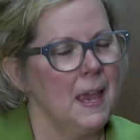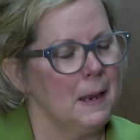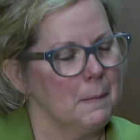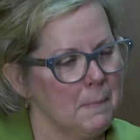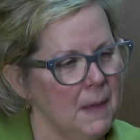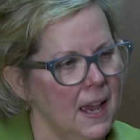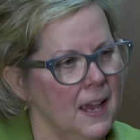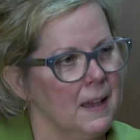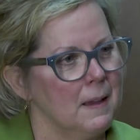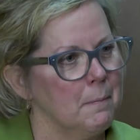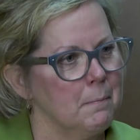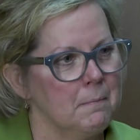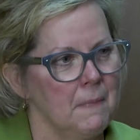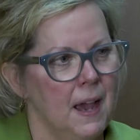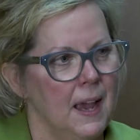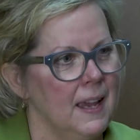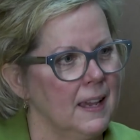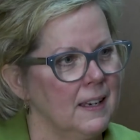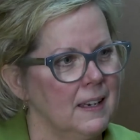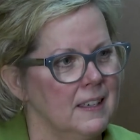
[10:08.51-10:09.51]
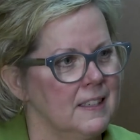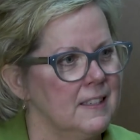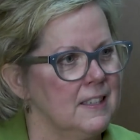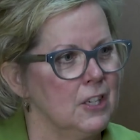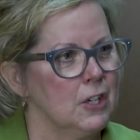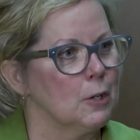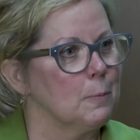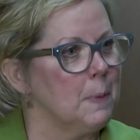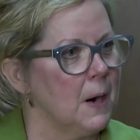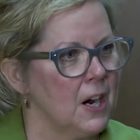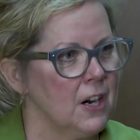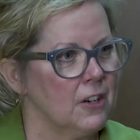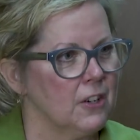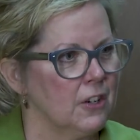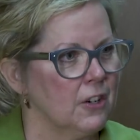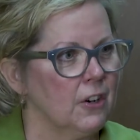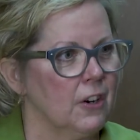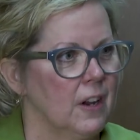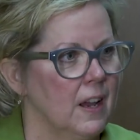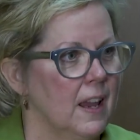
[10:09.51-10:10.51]
and my my dear
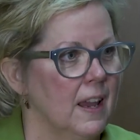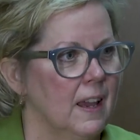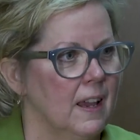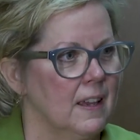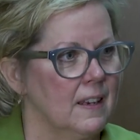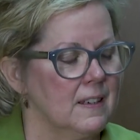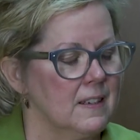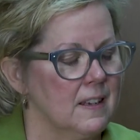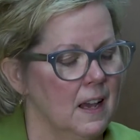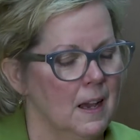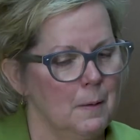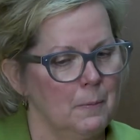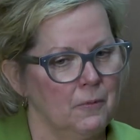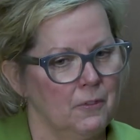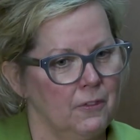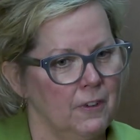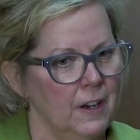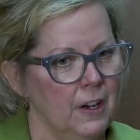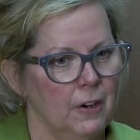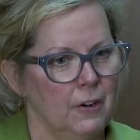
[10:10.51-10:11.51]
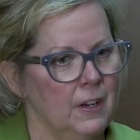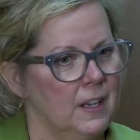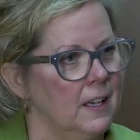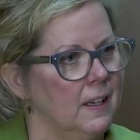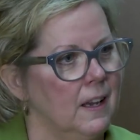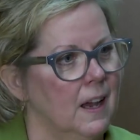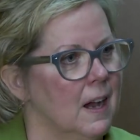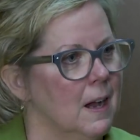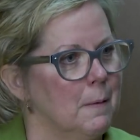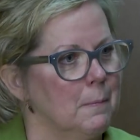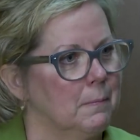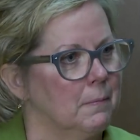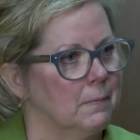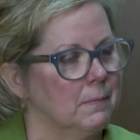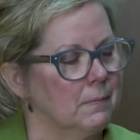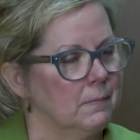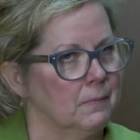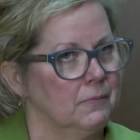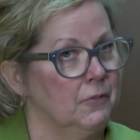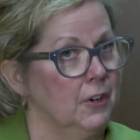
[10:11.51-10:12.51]
partner and um, very um,
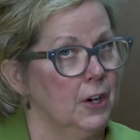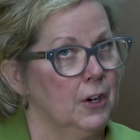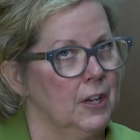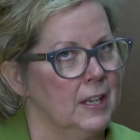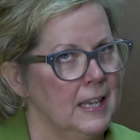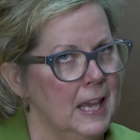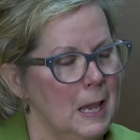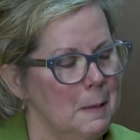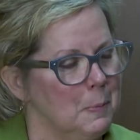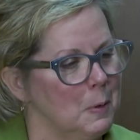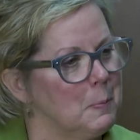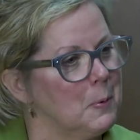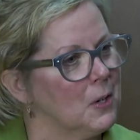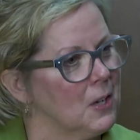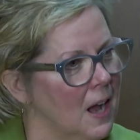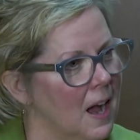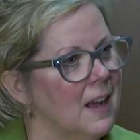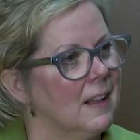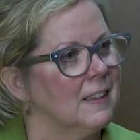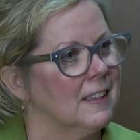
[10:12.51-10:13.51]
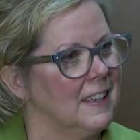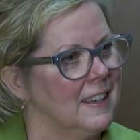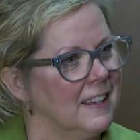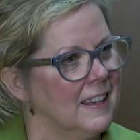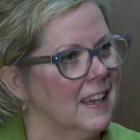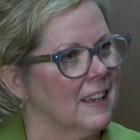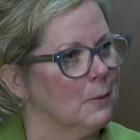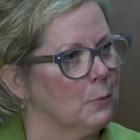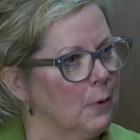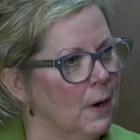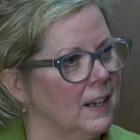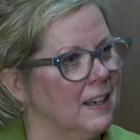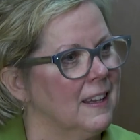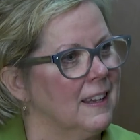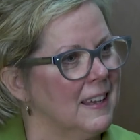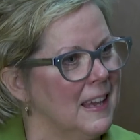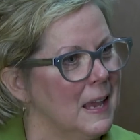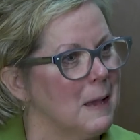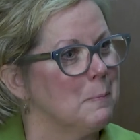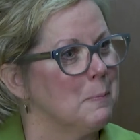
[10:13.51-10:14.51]
very capable colleague at
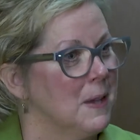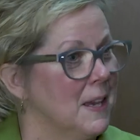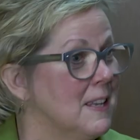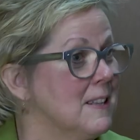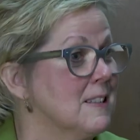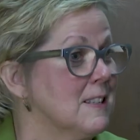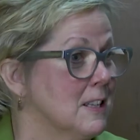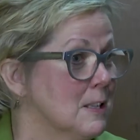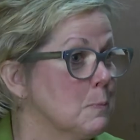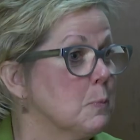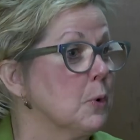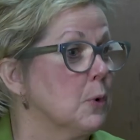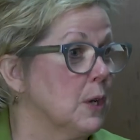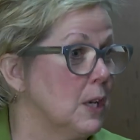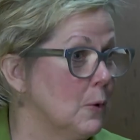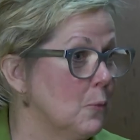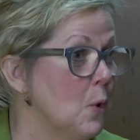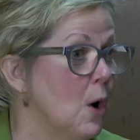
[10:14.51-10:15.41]
running campaigns is Maureen